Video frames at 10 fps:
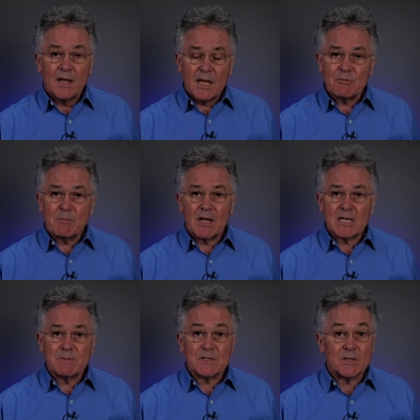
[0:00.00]
Hip
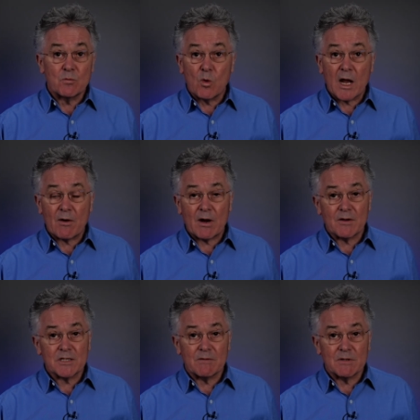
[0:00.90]
replacements can wear
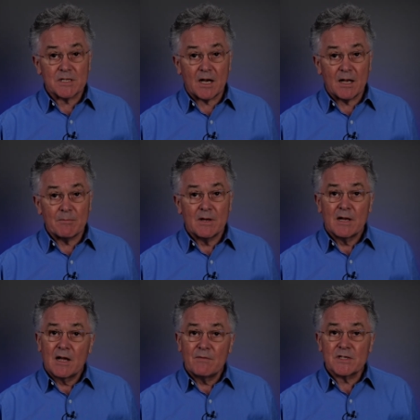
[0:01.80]
out over time
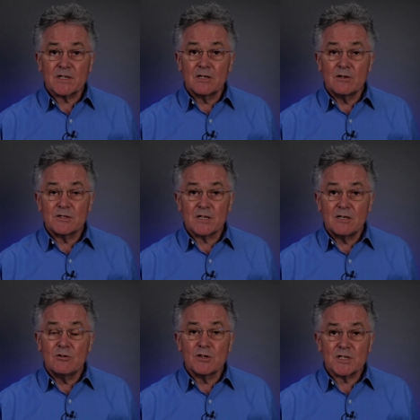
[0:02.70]
and this can lead to
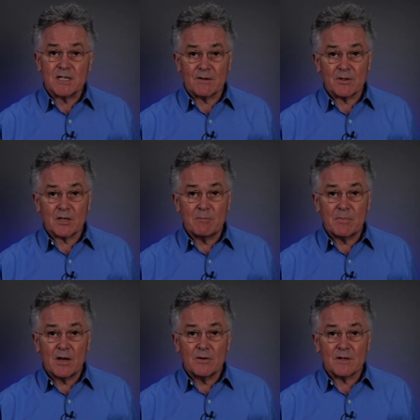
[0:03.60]
loosening of the
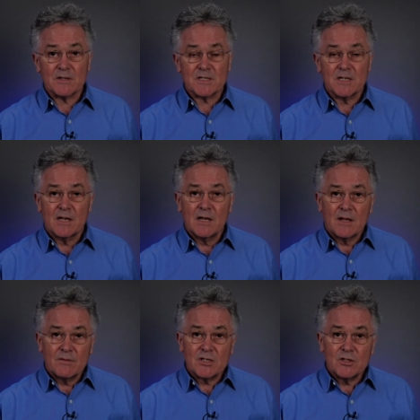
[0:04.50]
components.
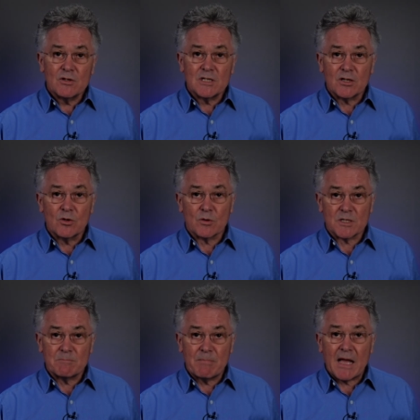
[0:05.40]
This usually
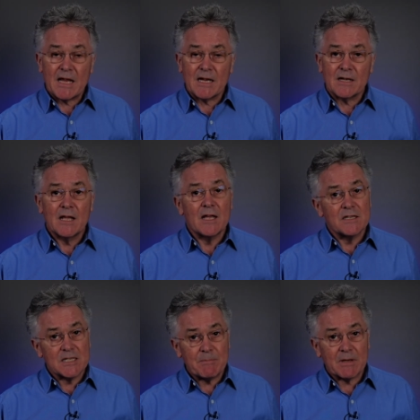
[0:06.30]
causes pain,
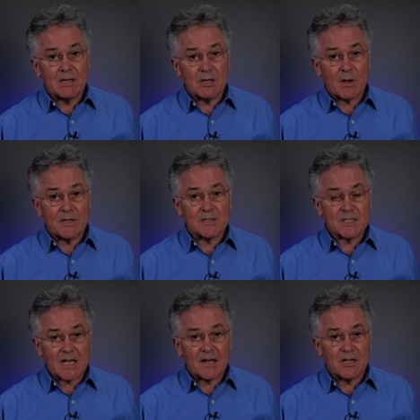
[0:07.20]
typically when you
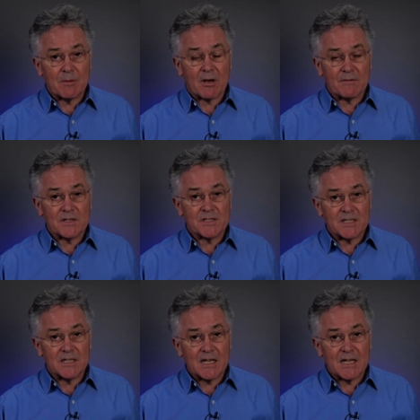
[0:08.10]
stand up after sitting